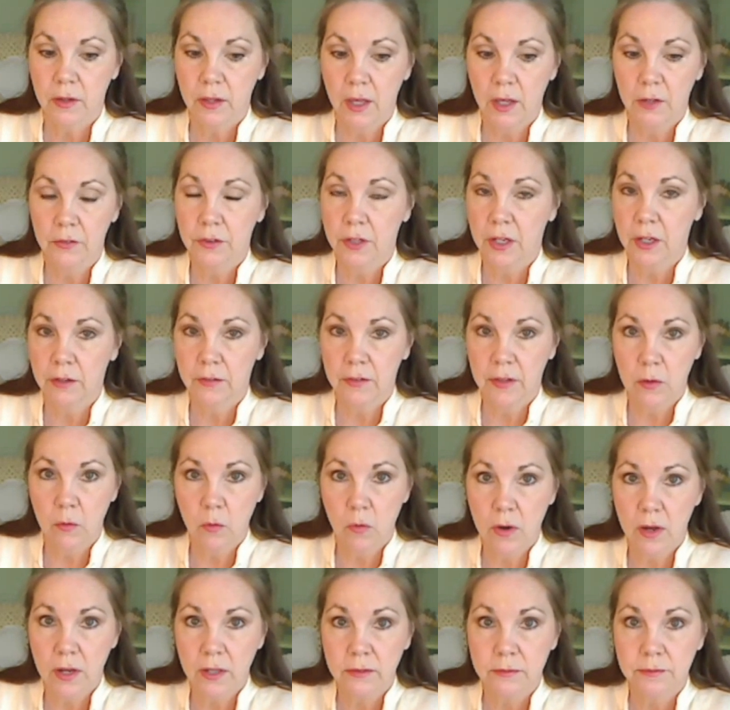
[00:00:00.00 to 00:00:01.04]
health care they
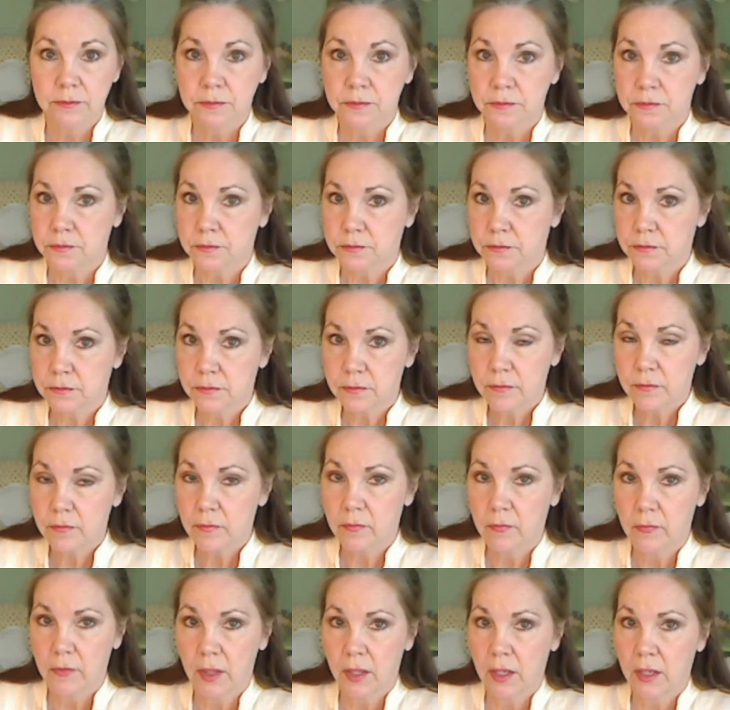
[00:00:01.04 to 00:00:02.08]
want
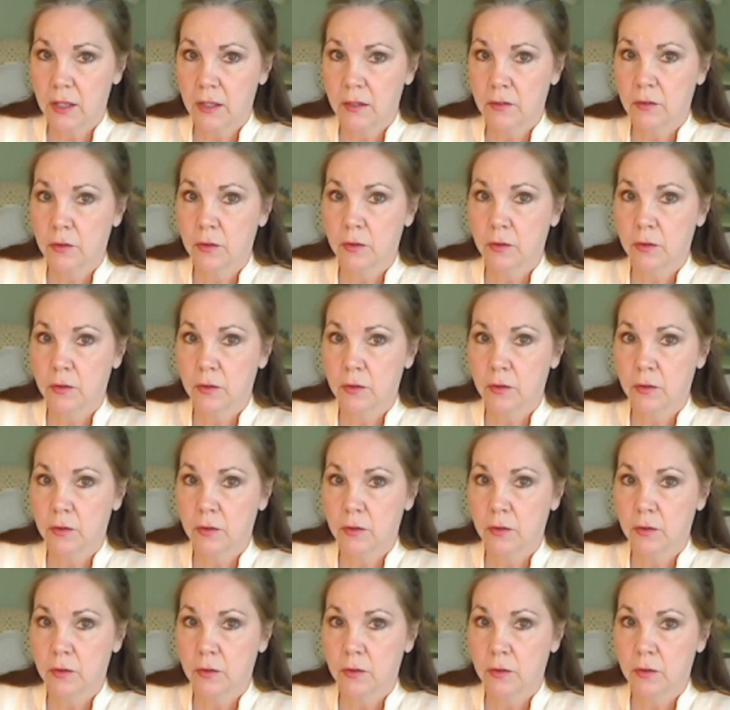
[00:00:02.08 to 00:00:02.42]
and